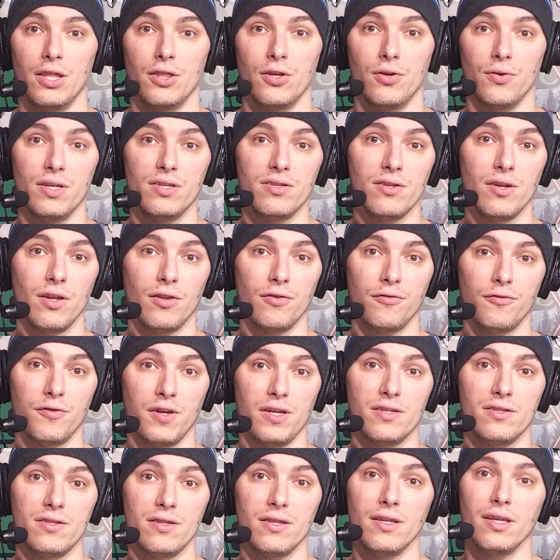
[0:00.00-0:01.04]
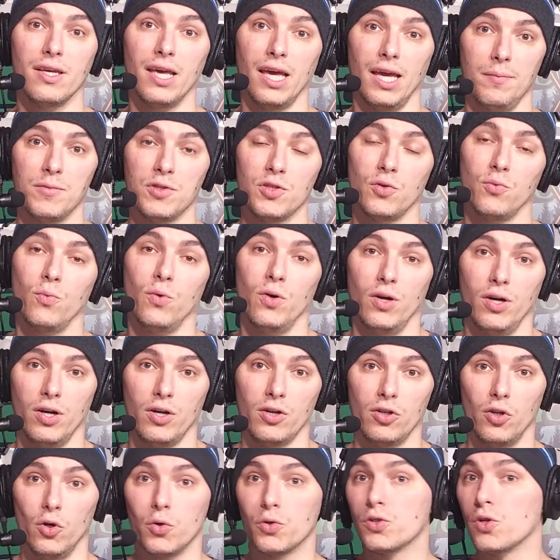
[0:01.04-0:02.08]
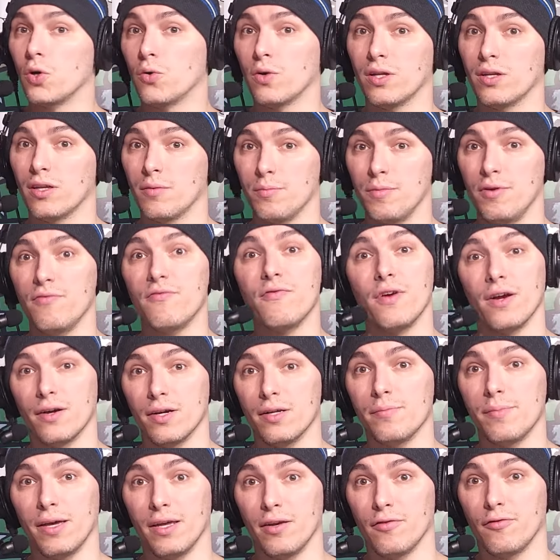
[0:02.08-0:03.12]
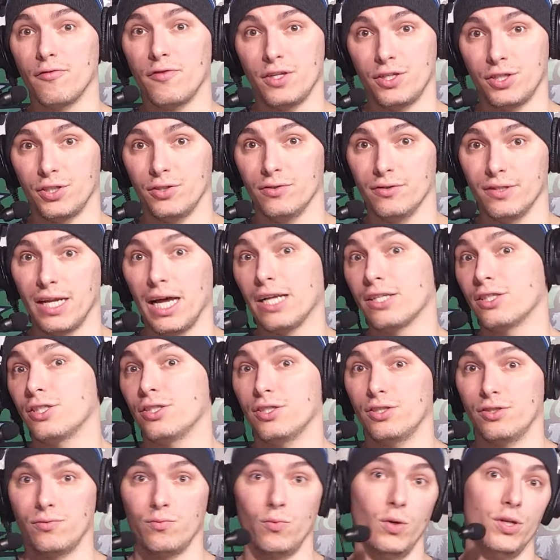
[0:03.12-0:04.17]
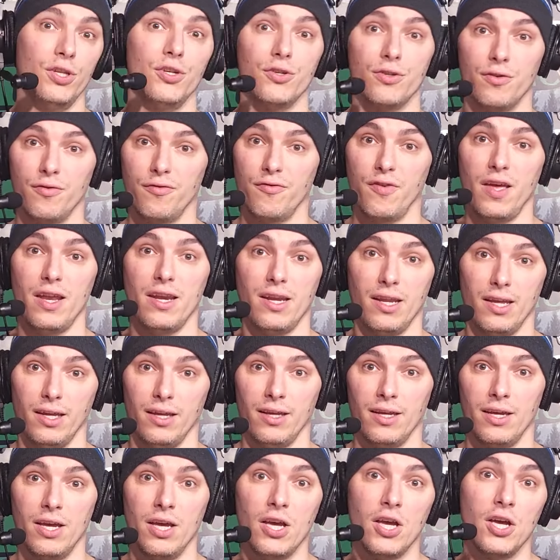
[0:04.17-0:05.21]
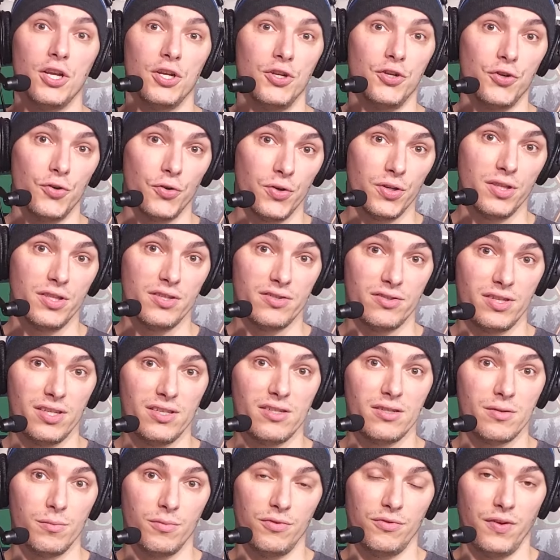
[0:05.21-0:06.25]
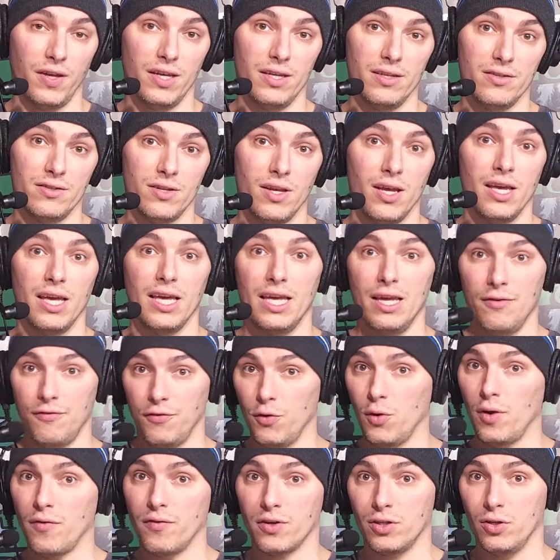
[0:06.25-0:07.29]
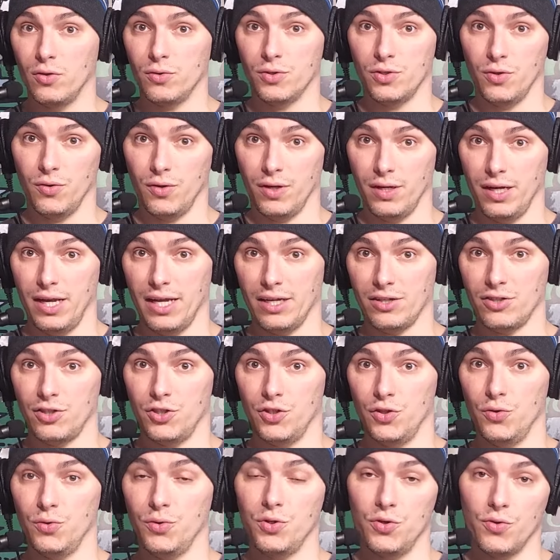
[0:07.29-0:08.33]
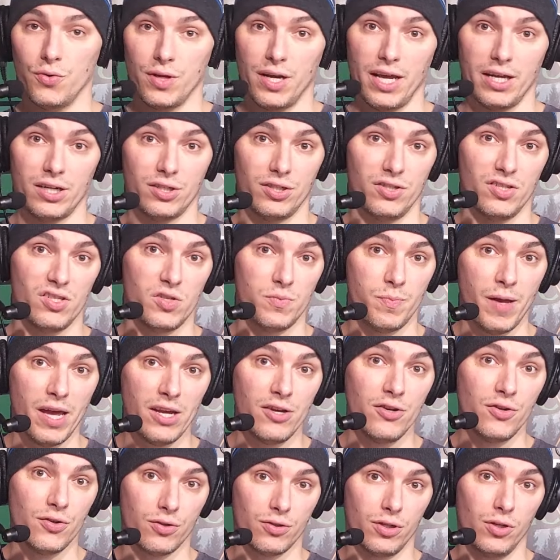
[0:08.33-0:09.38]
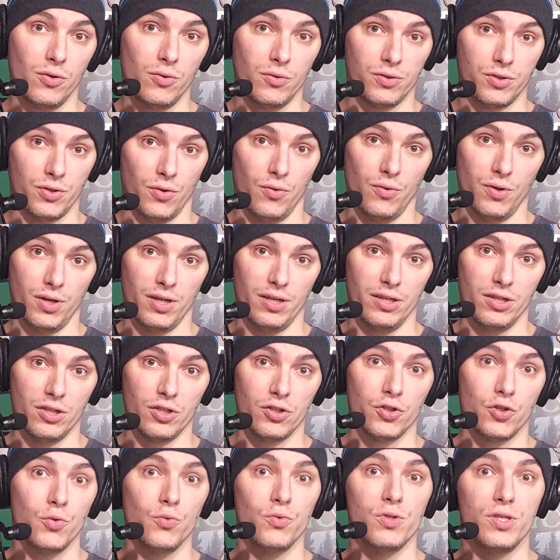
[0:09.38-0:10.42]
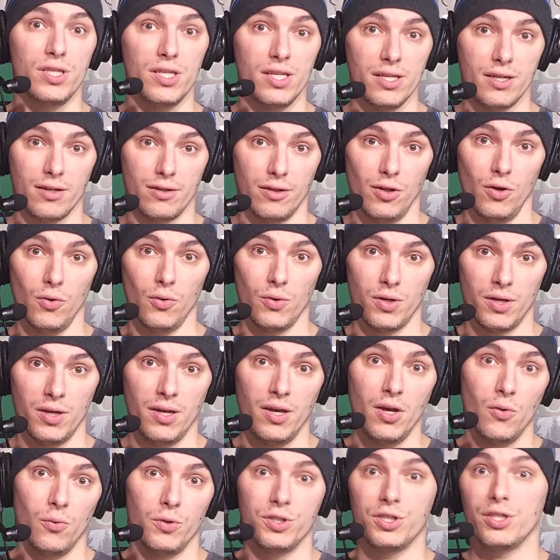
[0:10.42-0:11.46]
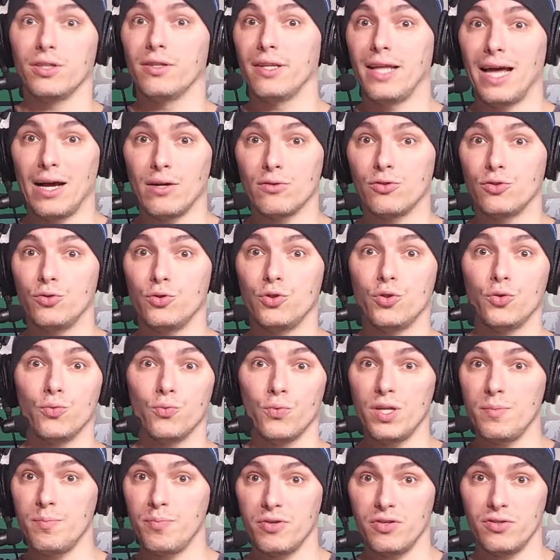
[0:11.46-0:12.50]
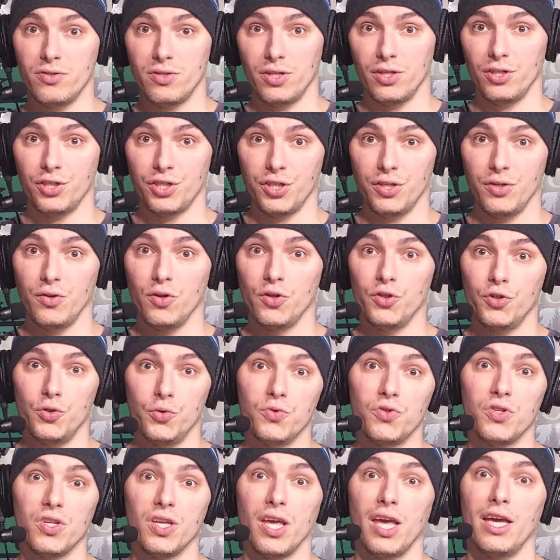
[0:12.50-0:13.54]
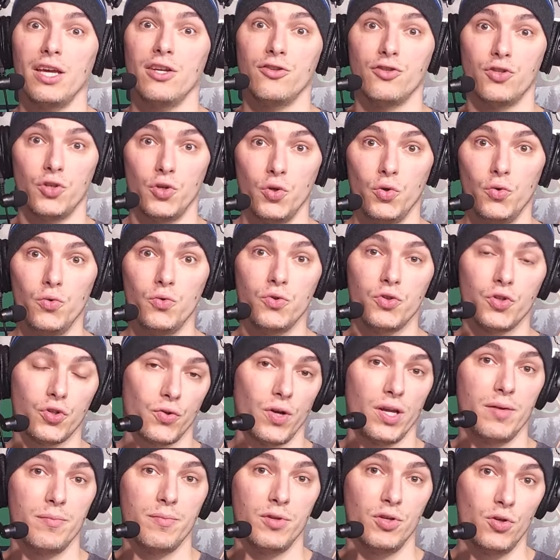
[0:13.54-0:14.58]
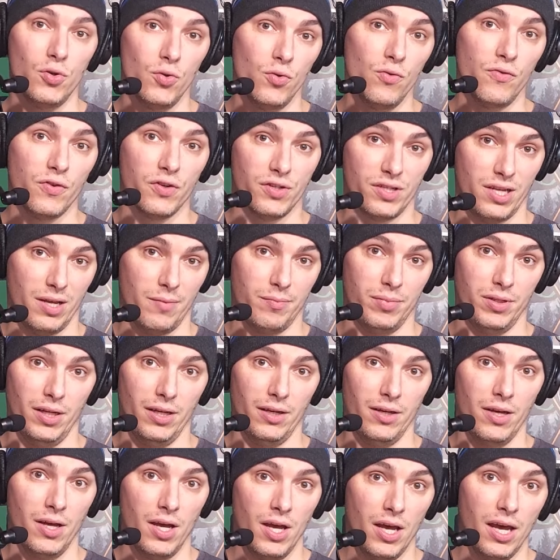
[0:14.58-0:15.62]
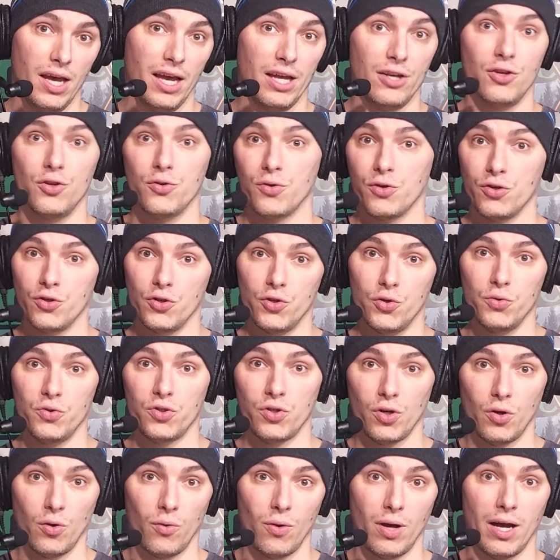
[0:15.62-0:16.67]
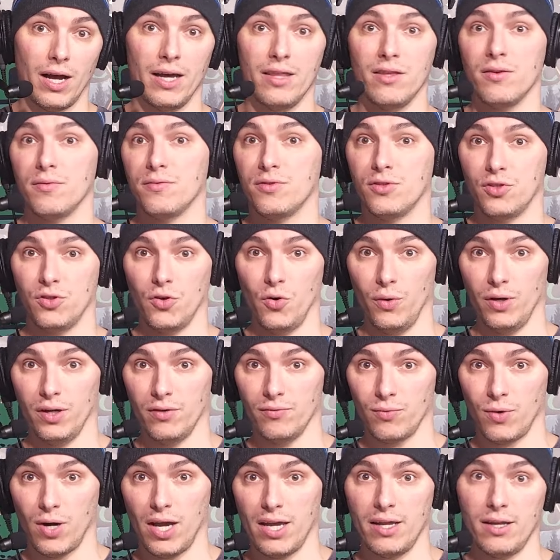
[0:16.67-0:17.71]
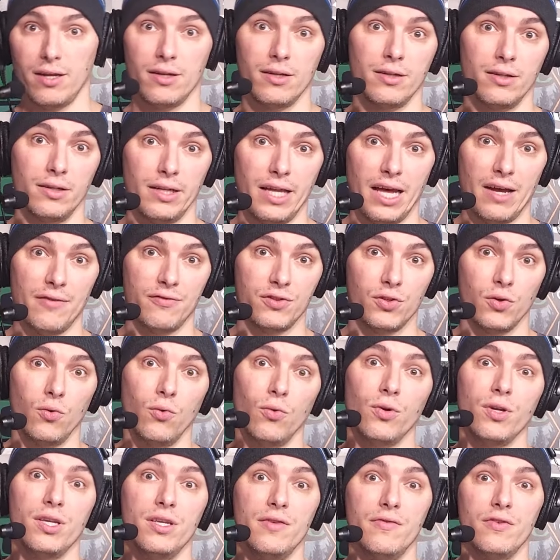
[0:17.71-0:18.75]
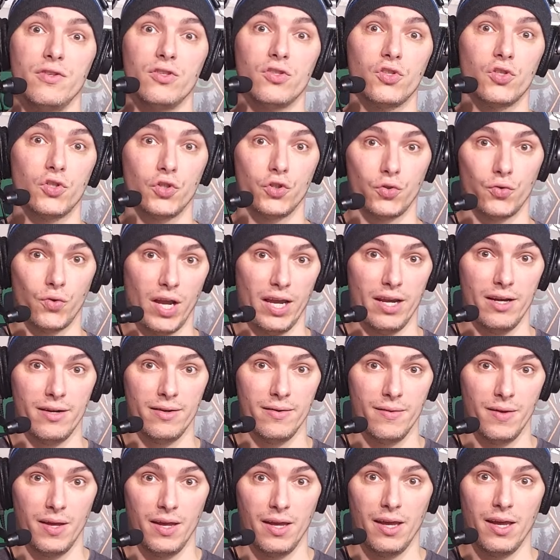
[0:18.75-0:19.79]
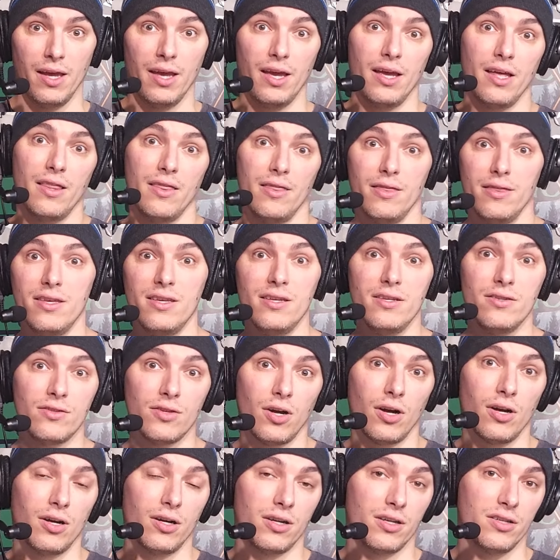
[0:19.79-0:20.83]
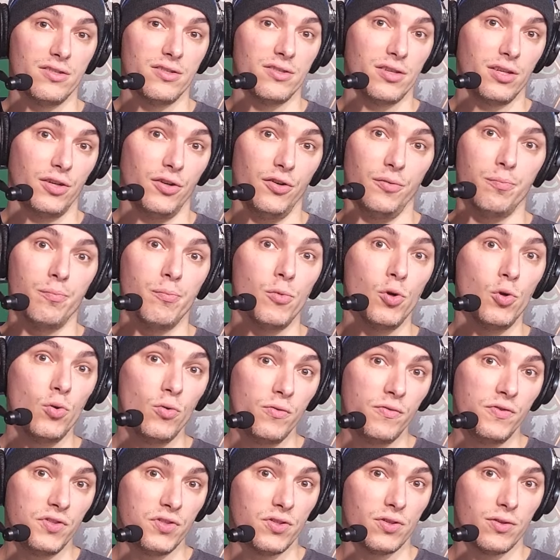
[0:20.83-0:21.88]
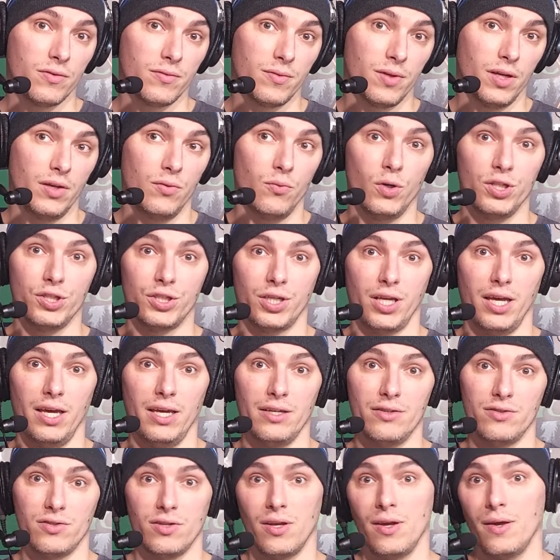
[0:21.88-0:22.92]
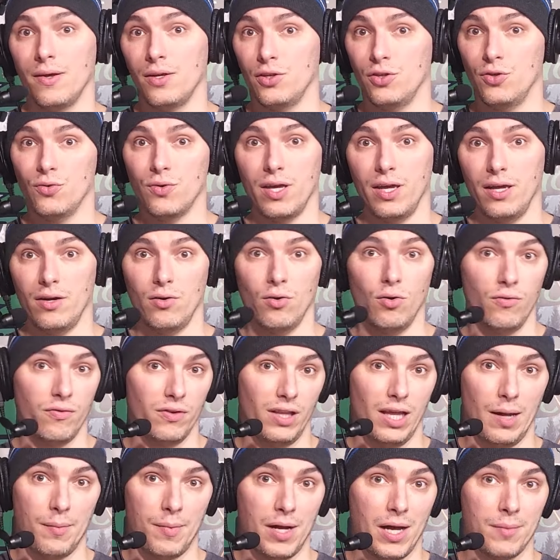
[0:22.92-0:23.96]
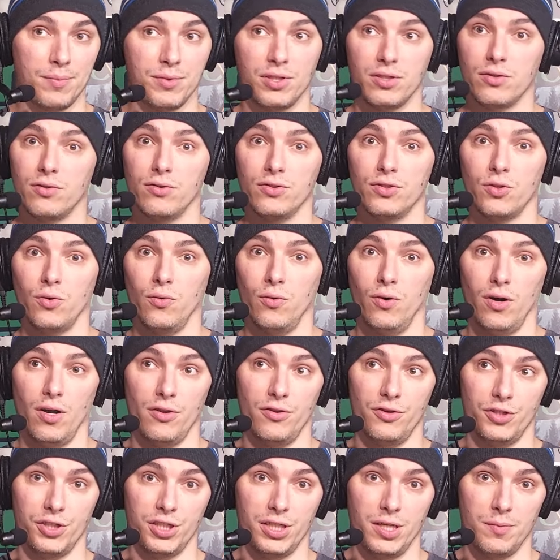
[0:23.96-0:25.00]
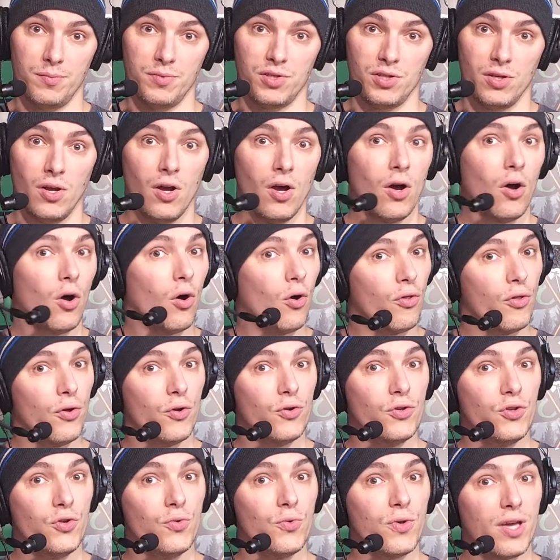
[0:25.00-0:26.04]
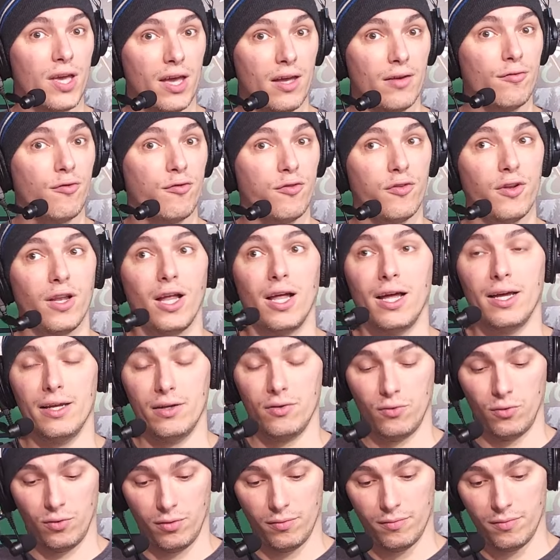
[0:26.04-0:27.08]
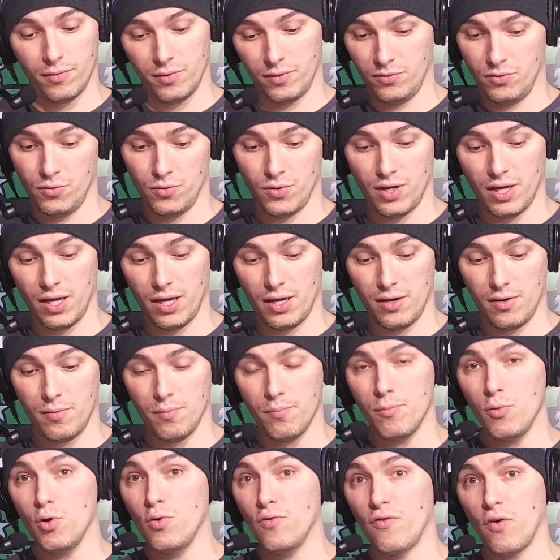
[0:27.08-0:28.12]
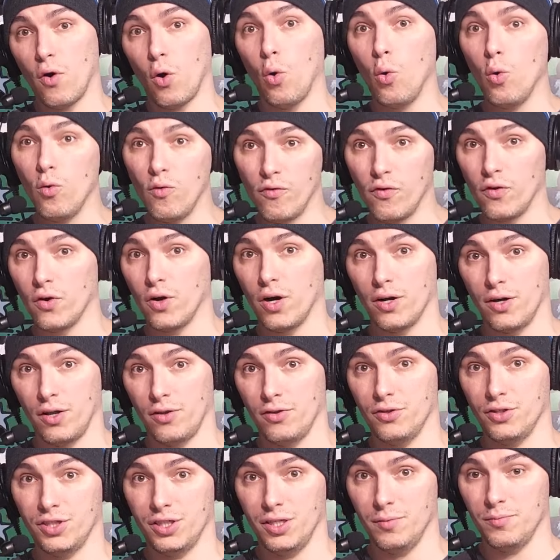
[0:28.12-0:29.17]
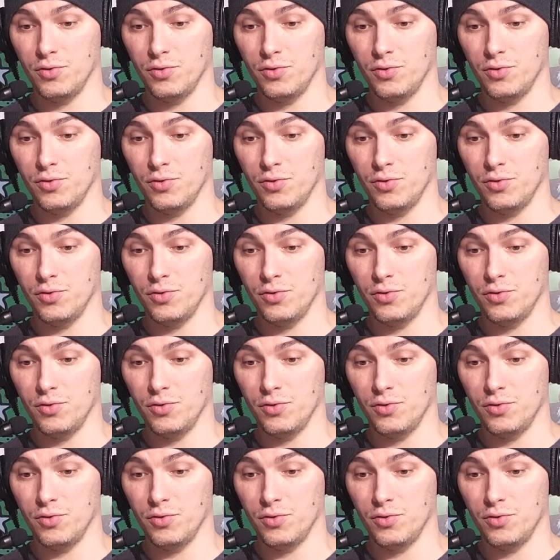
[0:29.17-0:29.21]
There is another phase in the game to where a cloak token can be very beneficial, not just when you're defending. During the systems phase, if you have a cloak token next to you, you can actually spend your cloak token to decloak, which allows you to reposition using a 2 straight maneuver template. And you can do so either going right, left, or even straight. These are considered moves, in which case you can't overlap obstacles or other ships, although you can fly or you can move over another ship.